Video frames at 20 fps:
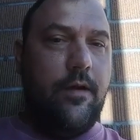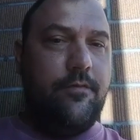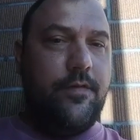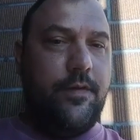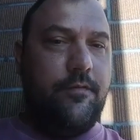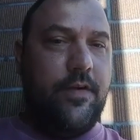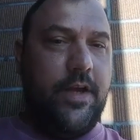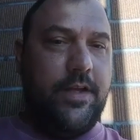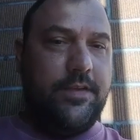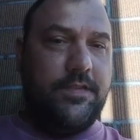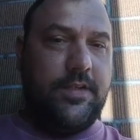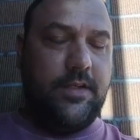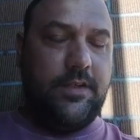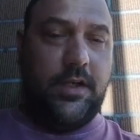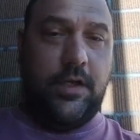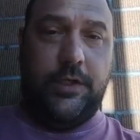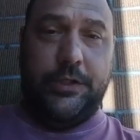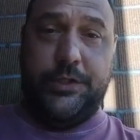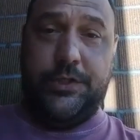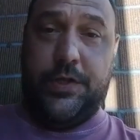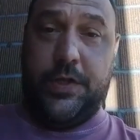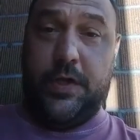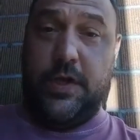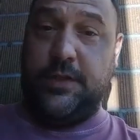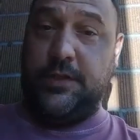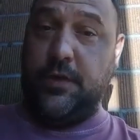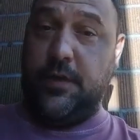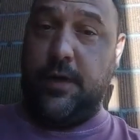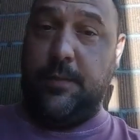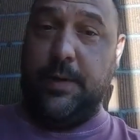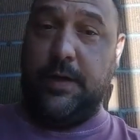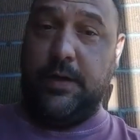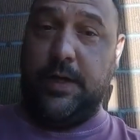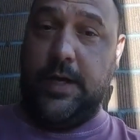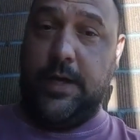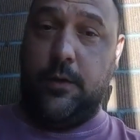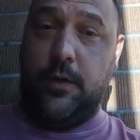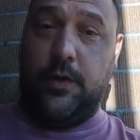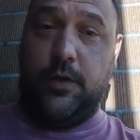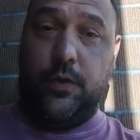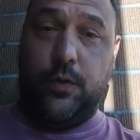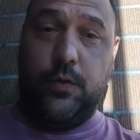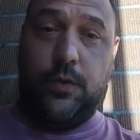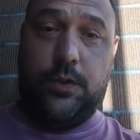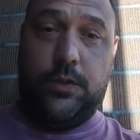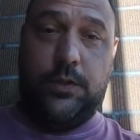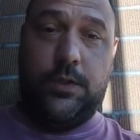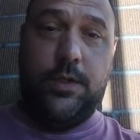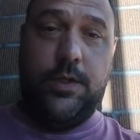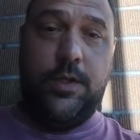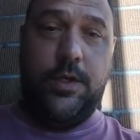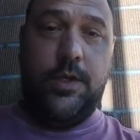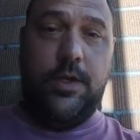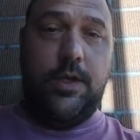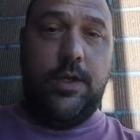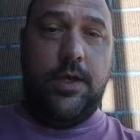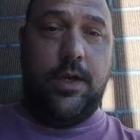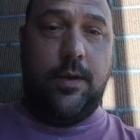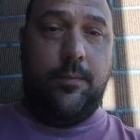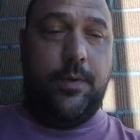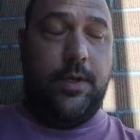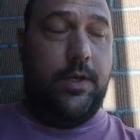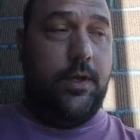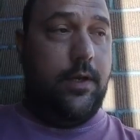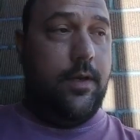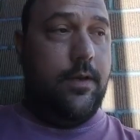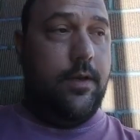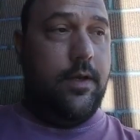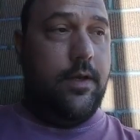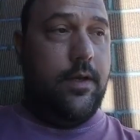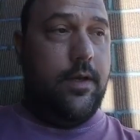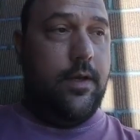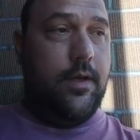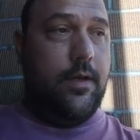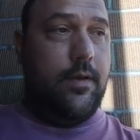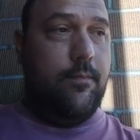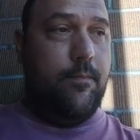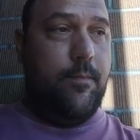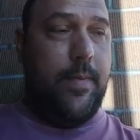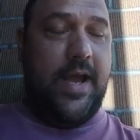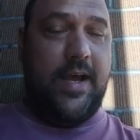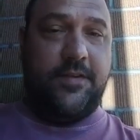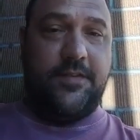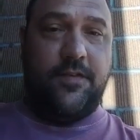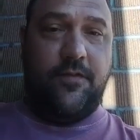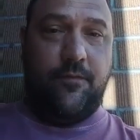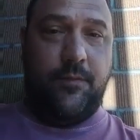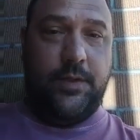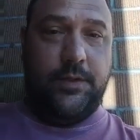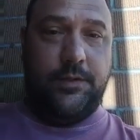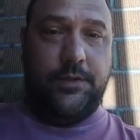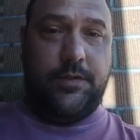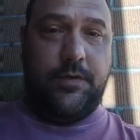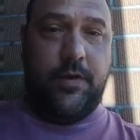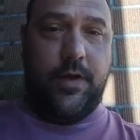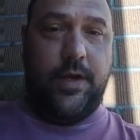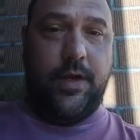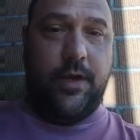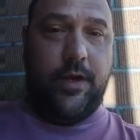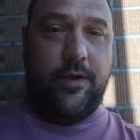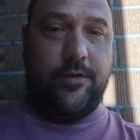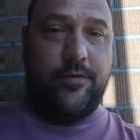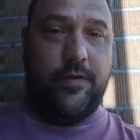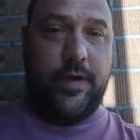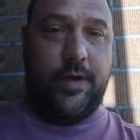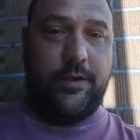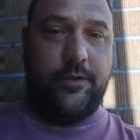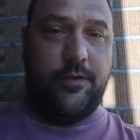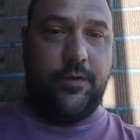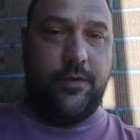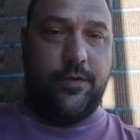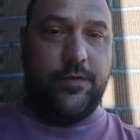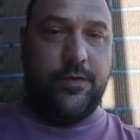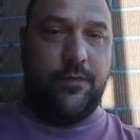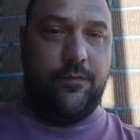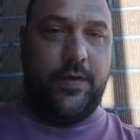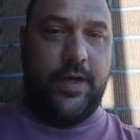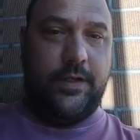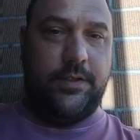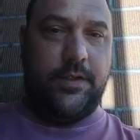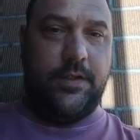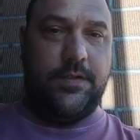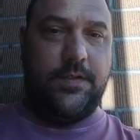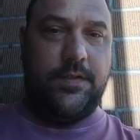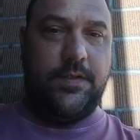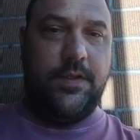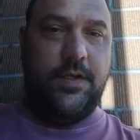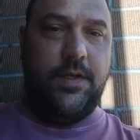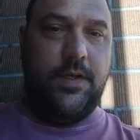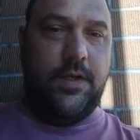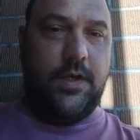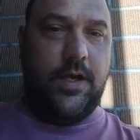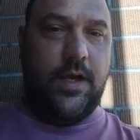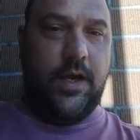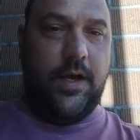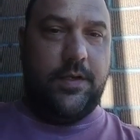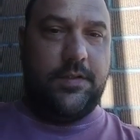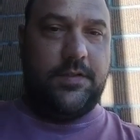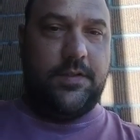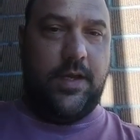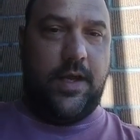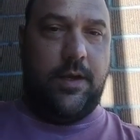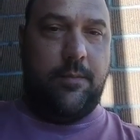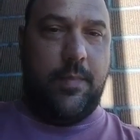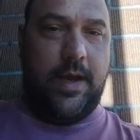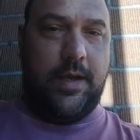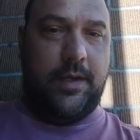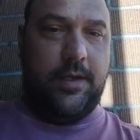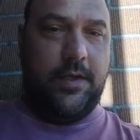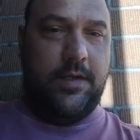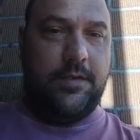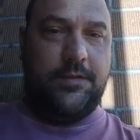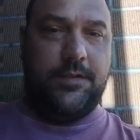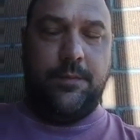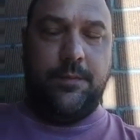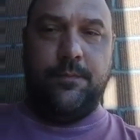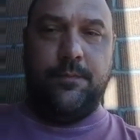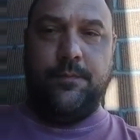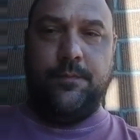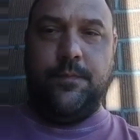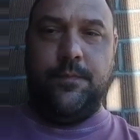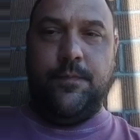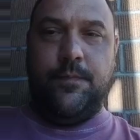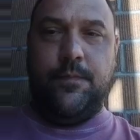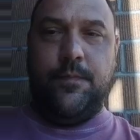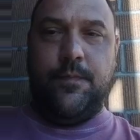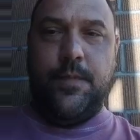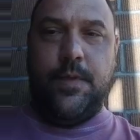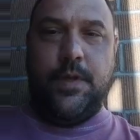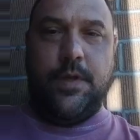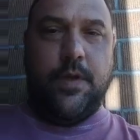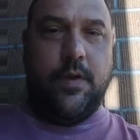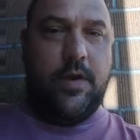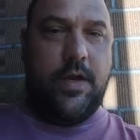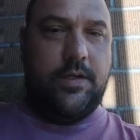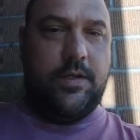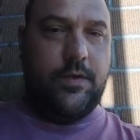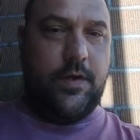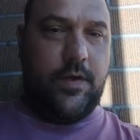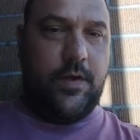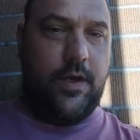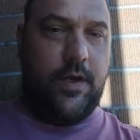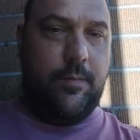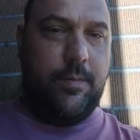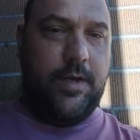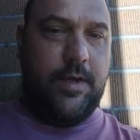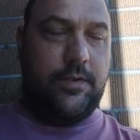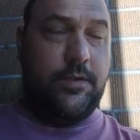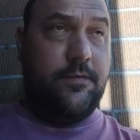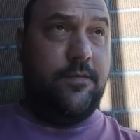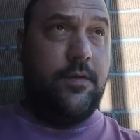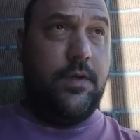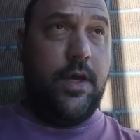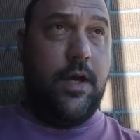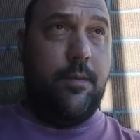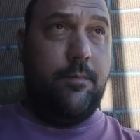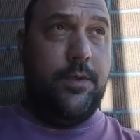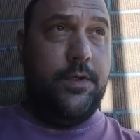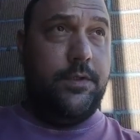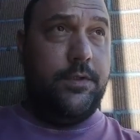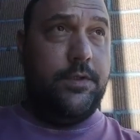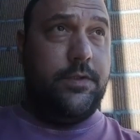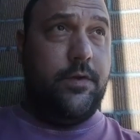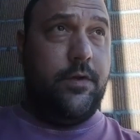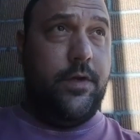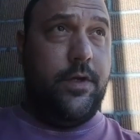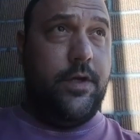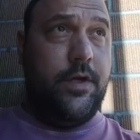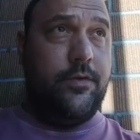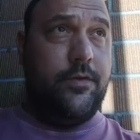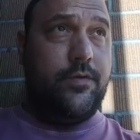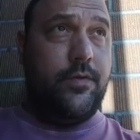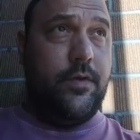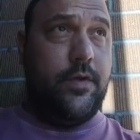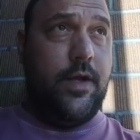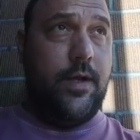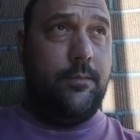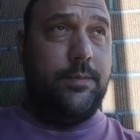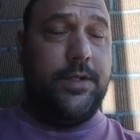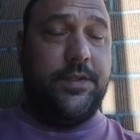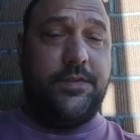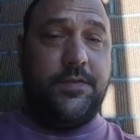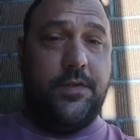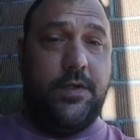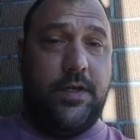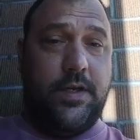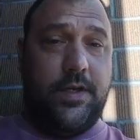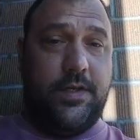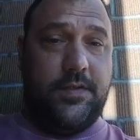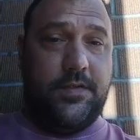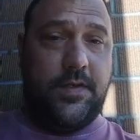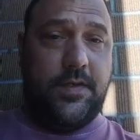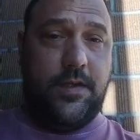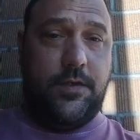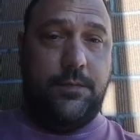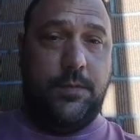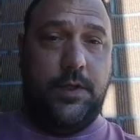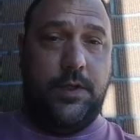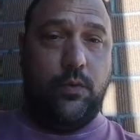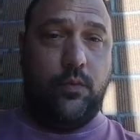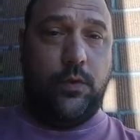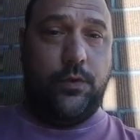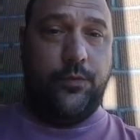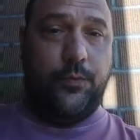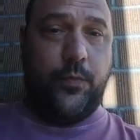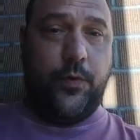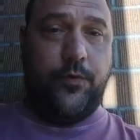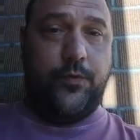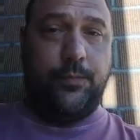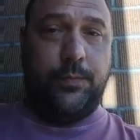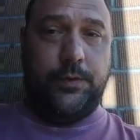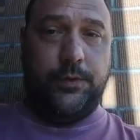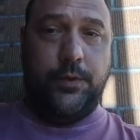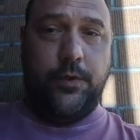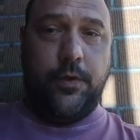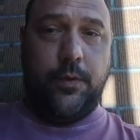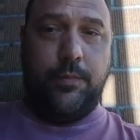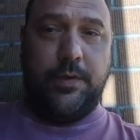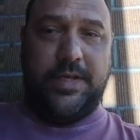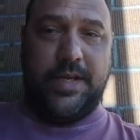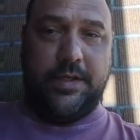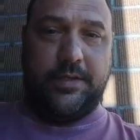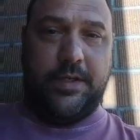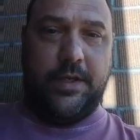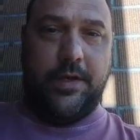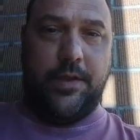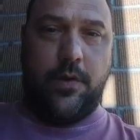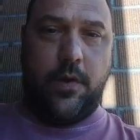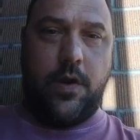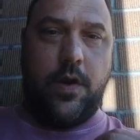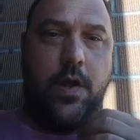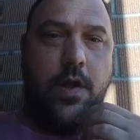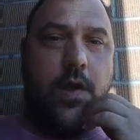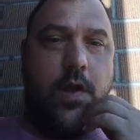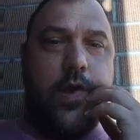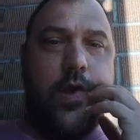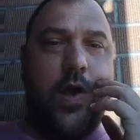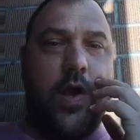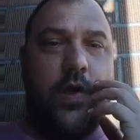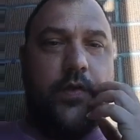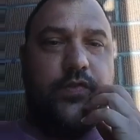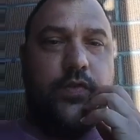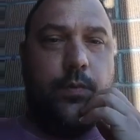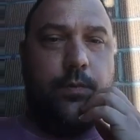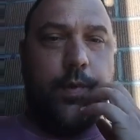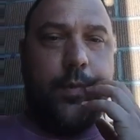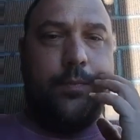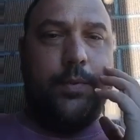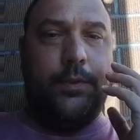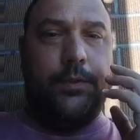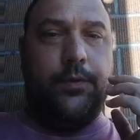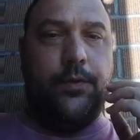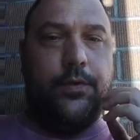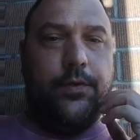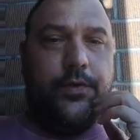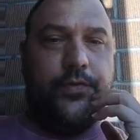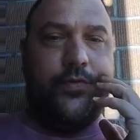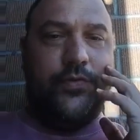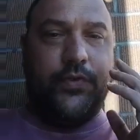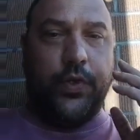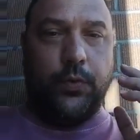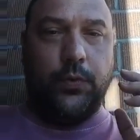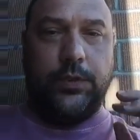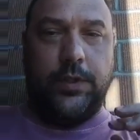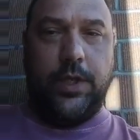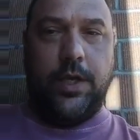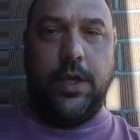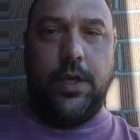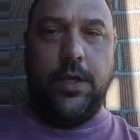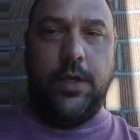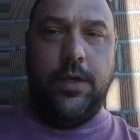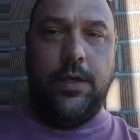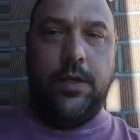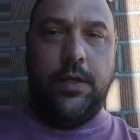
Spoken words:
advanced technology. They're not talking about Google being a massive military contractor and surveillance state mechanism. They're not talking about the military-industrial complex of the United States being the world's worst polluter, protecting other super polluters solely.